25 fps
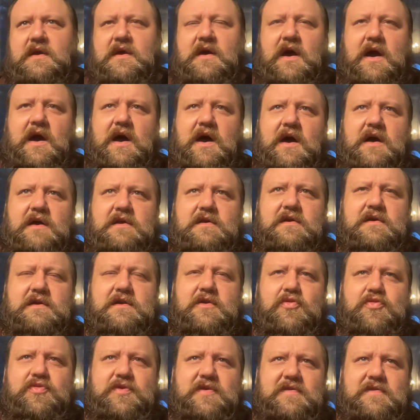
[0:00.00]
You're
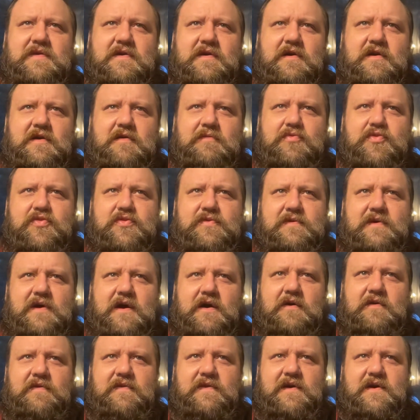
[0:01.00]
going to see terms
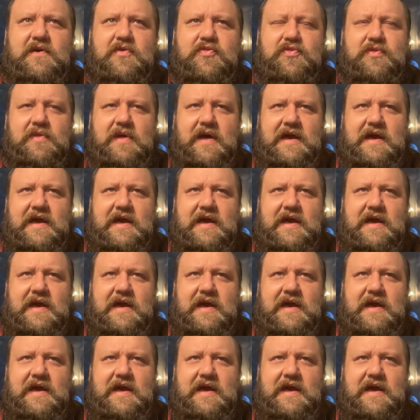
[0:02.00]
throughout this